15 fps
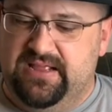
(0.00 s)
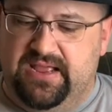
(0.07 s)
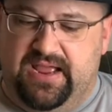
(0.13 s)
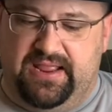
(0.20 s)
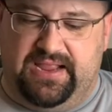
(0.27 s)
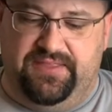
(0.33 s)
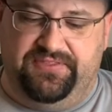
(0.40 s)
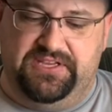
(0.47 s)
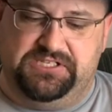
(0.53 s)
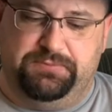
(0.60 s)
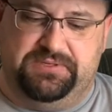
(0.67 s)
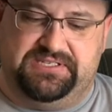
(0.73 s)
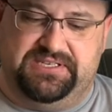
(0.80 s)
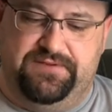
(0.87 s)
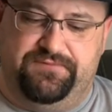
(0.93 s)
And I got this
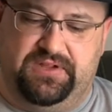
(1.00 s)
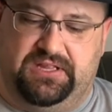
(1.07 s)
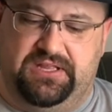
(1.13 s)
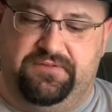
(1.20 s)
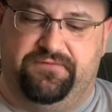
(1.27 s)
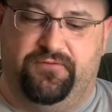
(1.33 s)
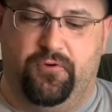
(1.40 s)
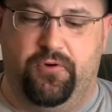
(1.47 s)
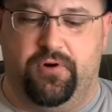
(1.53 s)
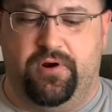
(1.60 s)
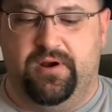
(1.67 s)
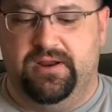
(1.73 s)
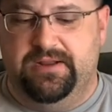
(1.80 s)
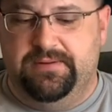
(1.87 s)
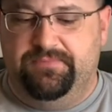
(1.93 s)
specifically
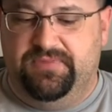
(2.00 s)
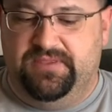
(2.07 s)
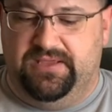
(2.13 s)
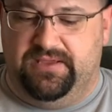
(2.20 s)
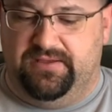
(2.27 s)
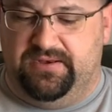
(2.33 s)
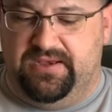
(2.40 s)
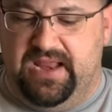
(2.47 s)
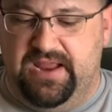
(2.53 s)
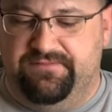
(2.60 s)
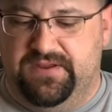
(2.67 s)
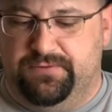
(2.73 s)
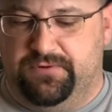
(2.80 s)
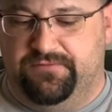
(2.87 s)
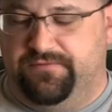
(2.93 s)
for the
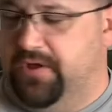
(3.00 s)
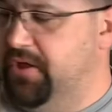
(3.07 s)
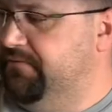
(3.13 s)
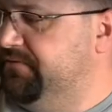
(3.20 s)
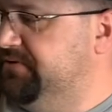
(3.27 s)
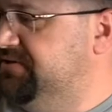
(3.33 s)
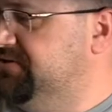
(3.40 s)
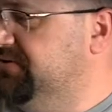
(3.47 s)
Navy revolvers.